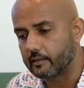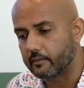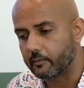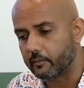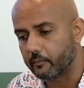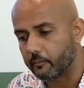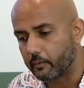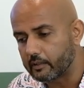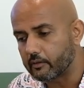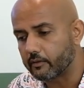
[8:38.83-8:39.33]

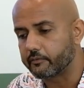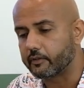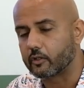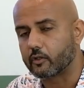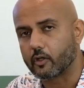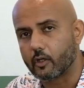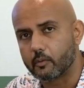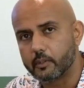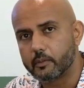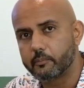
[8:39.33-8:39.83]
one of the
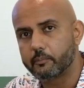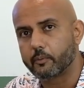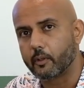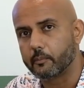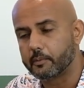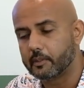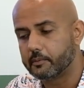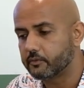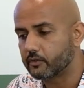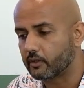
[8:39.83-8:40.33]
common
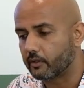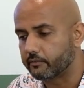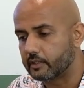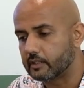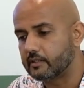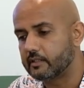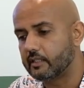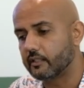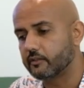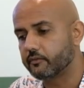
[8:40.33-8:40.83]
problems of the
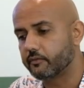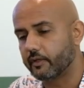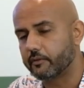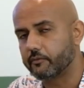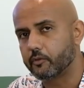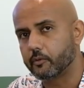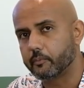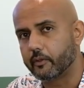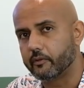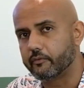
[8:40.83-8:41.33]
CX5
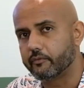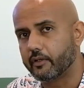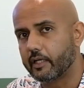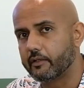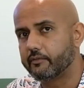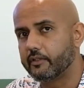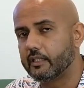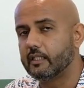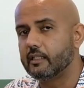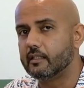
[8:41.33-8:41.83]

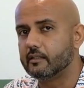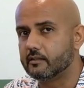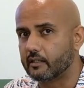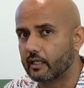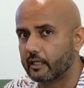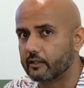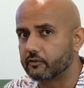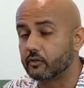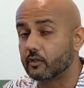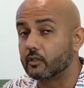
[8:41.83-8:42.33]
2.5T is the
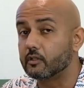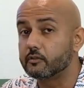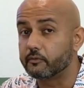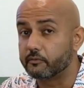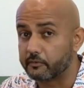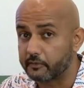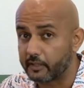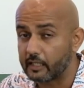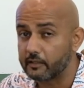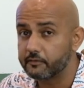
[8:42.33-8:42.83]
exhaust
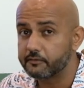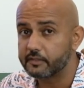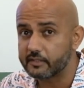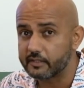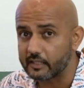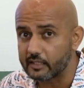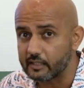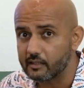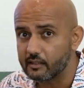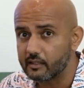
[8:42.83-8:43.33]
valve
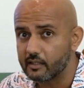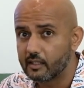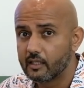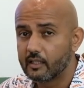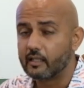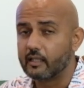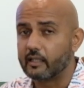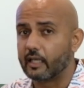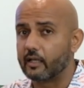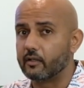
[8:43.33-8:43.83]
seal.
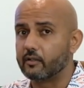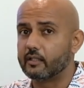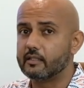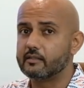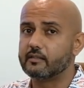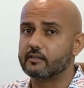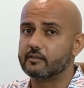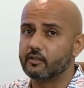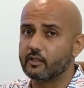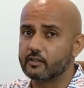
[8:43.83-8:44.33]
Now
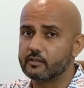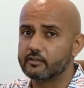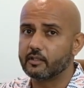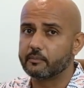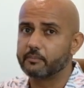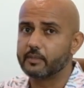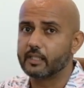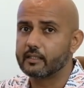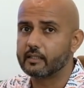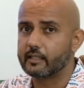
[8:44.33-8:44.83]
this is not
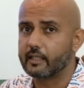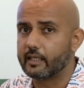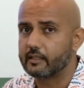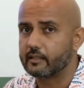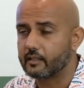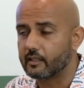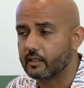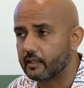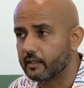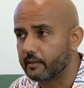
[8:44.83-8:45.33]
something that
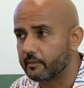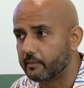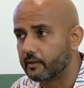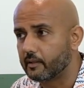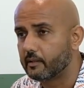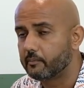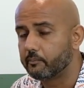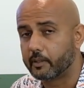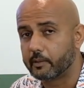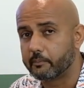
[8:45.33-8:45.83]

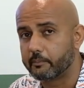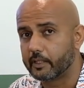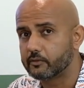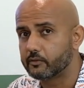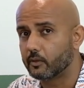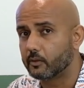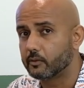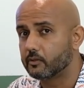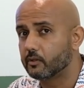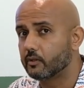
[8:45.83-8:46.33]
Burma's
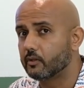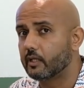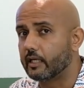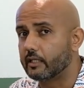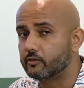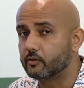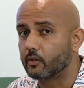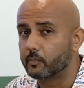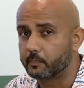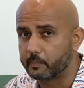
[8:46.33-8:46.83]
Auto
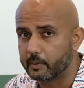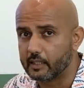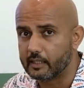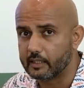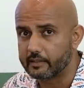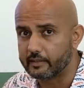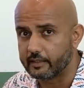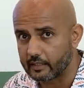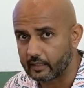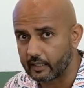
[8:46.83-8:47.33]
has openly
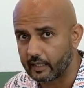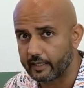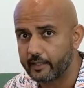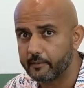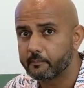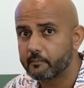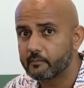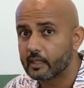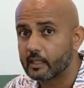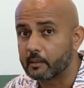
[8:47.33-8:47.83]
declared,
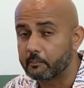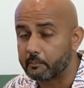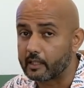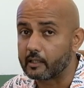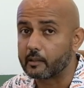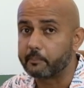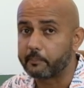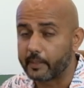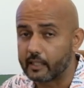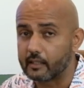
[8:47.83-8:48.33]
but
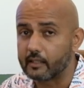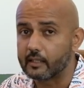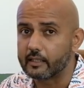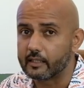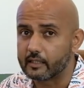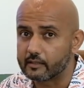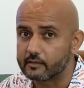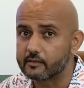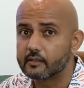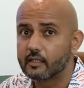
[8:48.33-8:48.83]
apparently
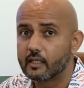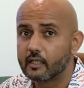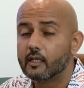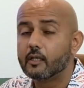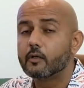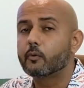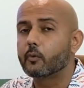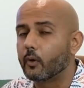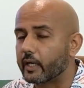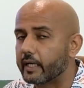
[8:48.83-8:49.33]
it's
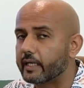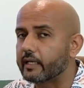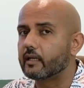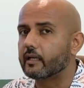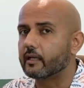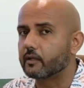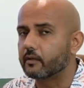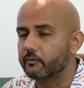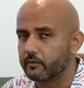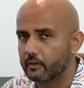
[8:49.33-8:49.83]
quite
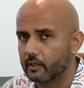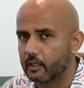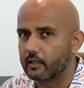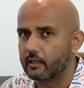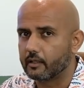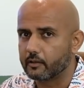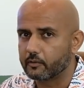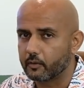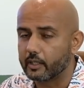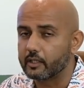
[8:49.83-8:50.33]

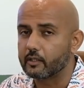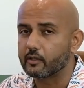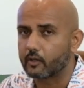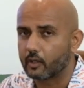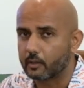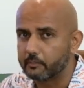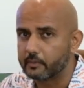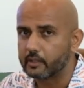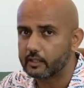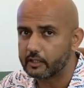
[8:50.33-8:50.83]
a
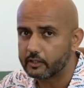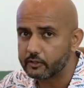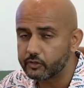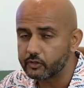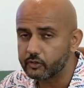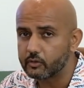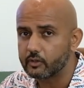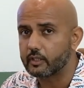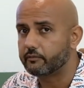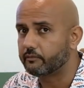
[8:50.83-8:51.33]
common
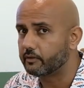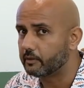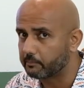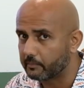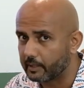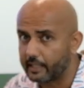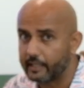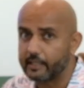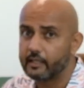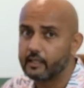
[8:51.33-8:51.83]
issue. Even
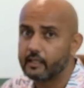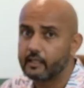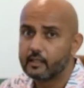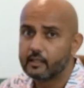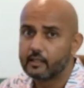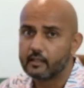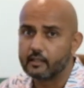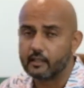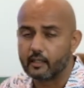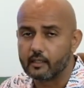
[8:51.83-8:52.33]
my
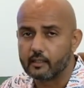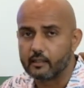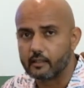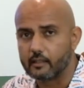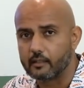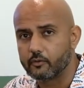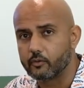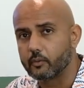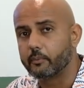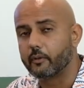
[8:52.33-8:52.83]

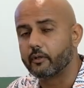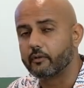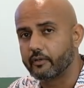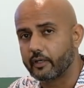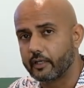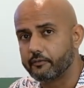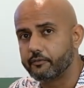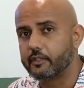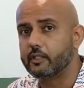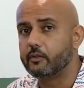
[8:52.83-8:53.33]

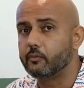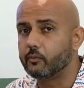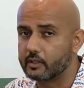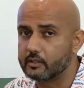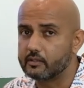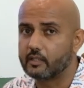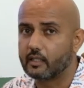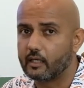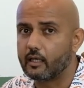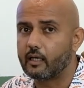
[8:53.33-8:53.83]
2.5T
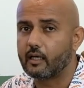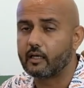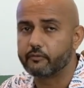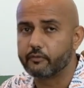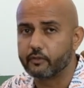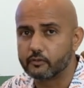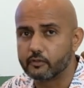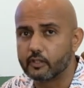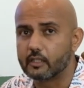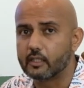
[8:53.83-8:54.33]
was
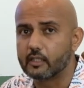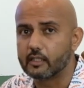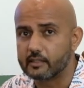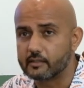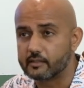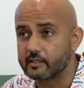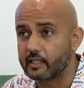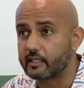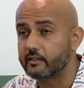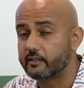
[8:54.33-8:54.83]
unfortunately
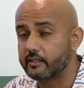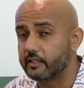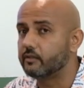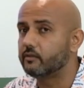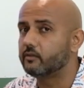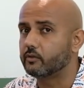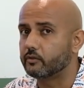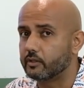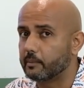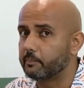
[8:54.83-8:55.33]
sent in
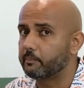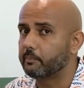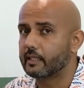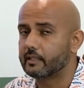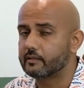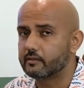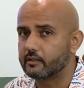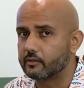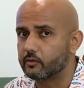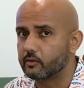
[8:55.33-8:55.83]
to
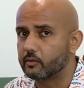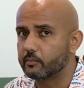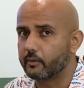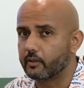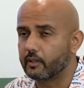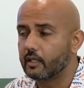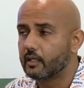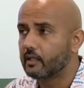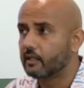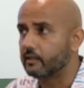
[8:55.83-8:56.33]
replace the
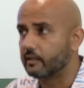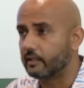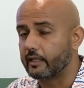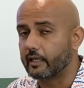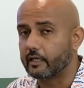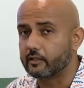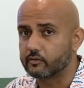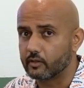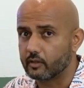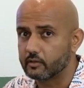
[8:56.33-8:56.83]

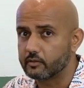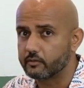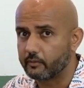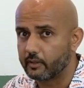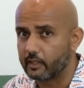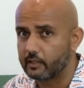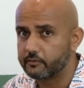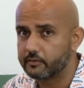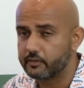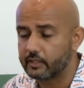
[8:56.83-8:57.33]
exhaust
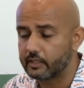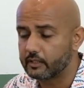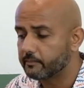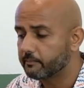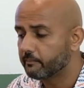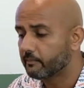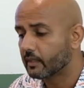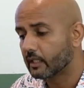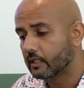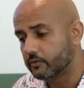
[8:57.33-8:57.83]
valve seal.
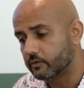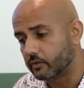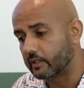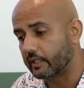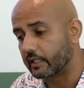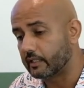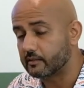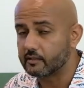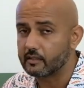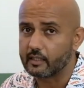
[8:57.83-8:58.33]
So
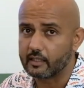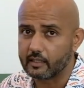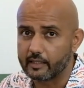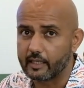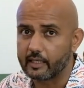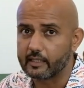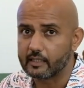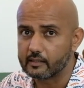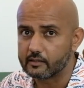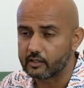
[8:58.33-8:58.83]

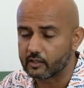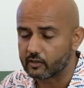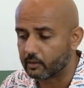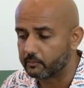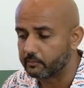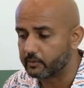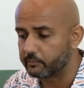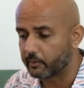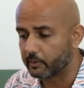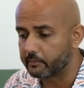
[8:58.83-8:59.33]
that is a
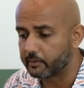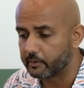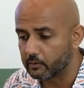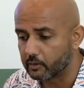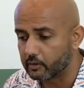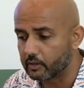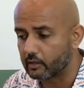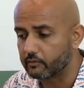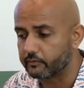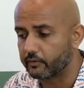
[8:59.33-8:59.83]
common problem.
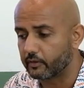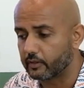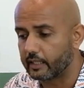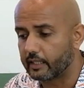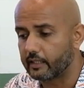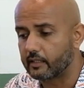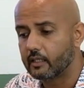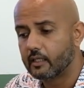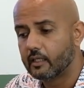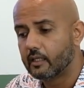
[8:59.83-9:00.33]
Look out for
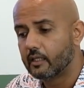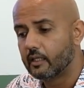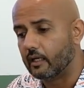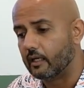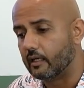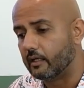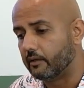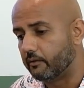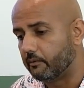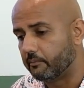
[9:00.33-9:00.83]
that.
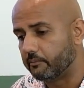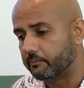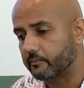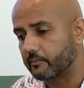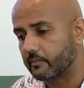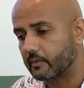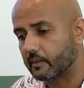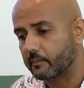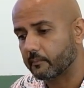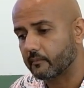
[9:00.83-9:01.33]

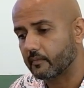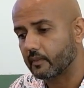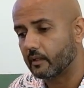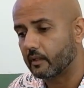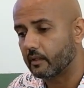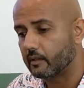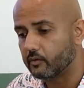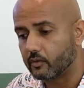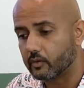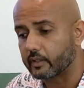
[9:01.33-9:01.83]

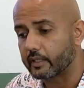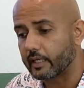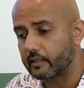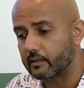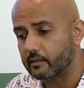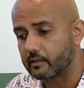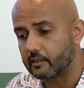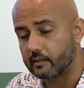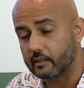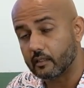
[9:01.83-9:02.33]

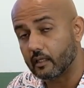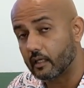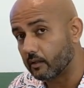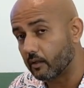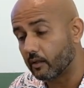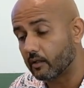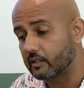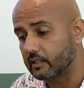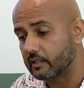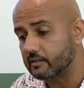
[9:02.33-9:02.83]
A
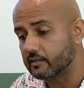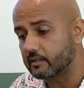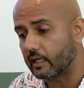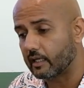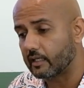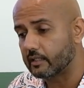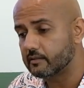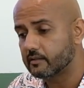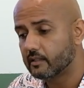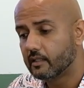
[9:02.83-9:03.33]
lot of these
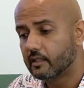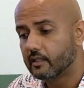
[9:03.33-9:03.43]
cars,